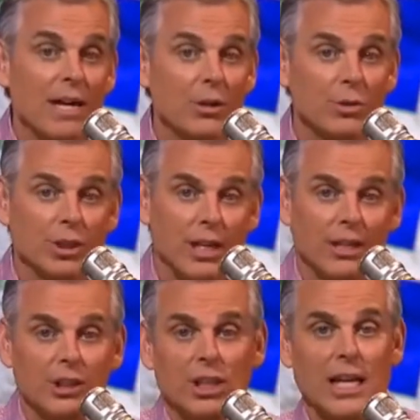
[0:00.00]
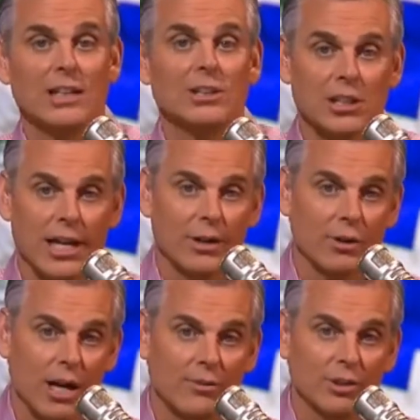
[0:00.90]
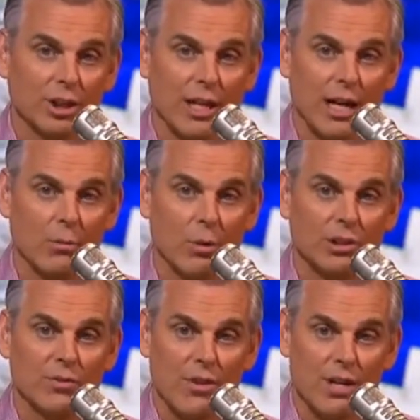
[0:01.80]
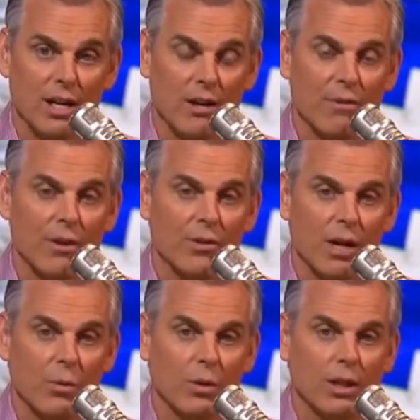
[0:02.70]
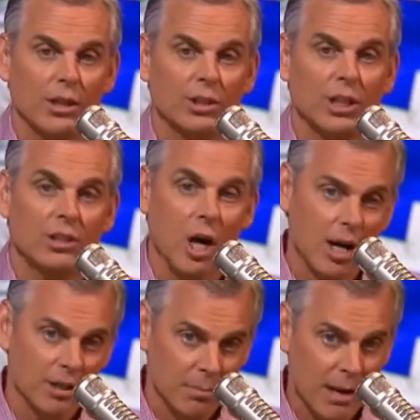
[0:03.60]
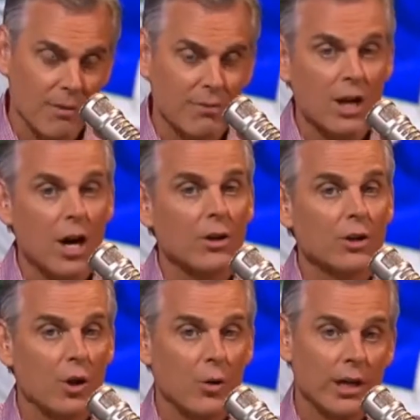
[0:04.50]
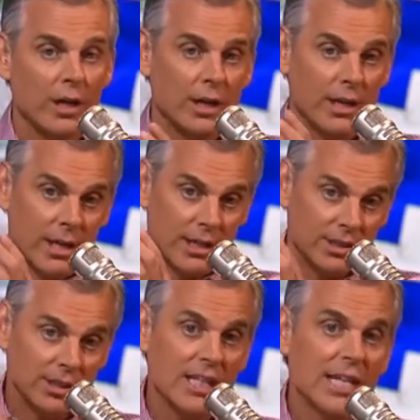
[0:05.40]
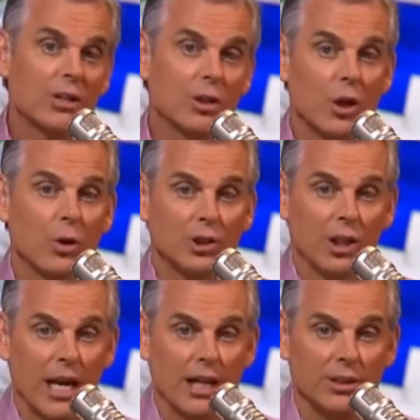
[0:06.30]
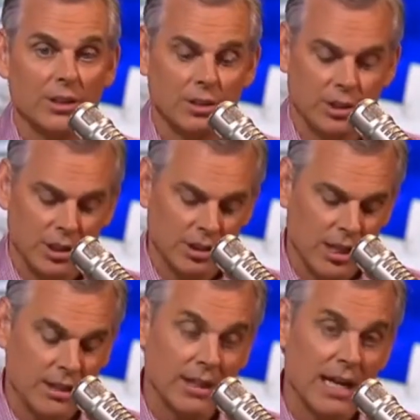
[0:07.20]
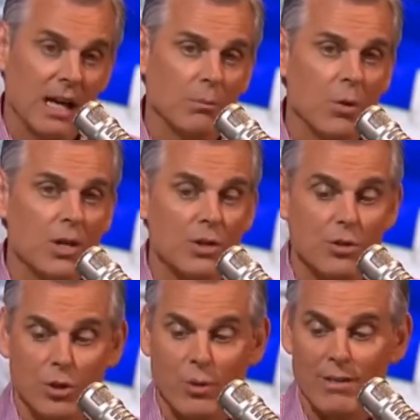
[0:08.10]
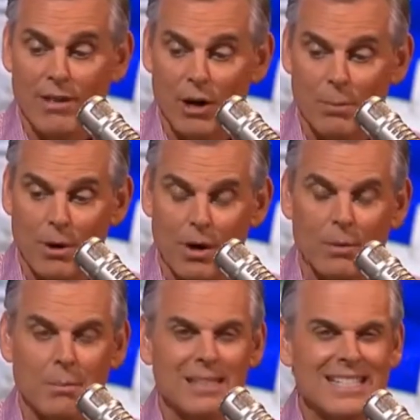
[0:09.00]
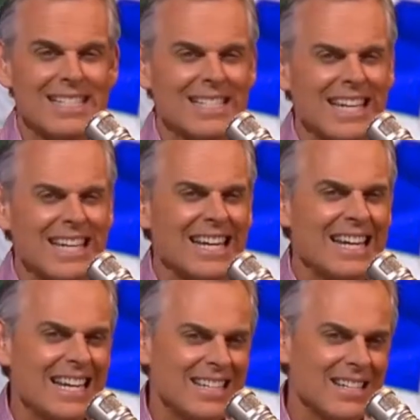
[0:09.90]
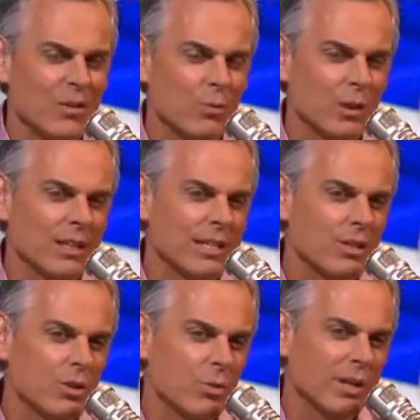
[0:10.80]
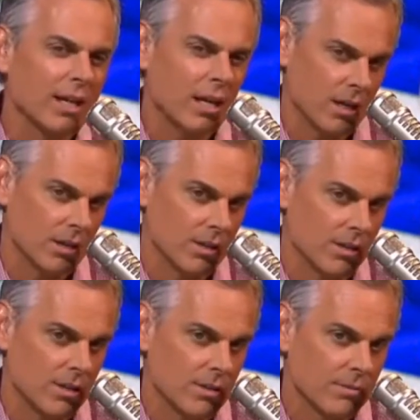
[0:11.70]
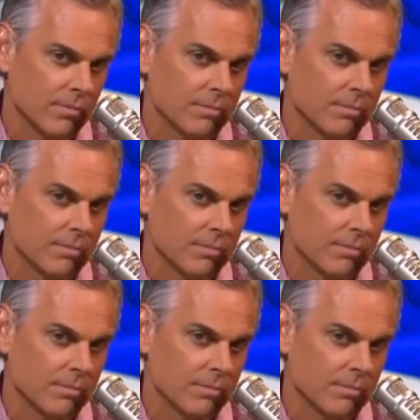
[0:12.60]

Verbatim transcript: made news again. Jane Slater covers the Cowboys for the NFL Network, and she talked about the ongoing Zeke negotiations. She said the Cowboys are doing their part, but Zeke isn't really doing his